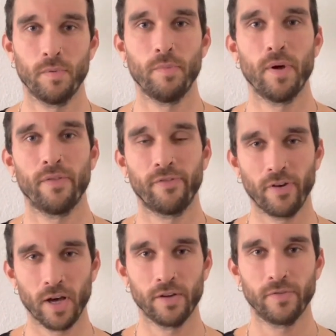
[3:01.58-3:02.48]
sharing his
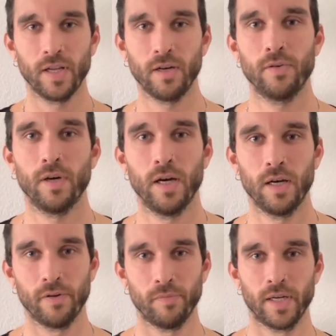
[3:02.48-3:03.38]
incredible journey
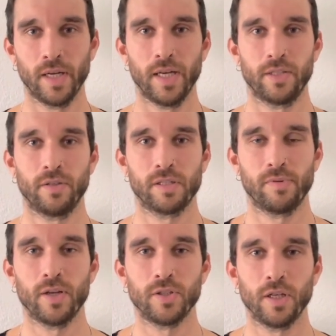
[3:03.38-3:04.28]
with us. And
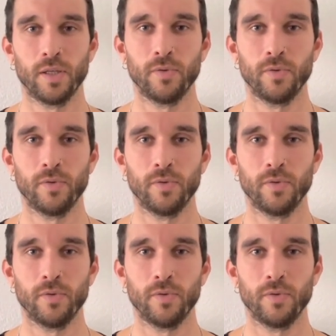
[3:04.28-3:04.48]
if you guys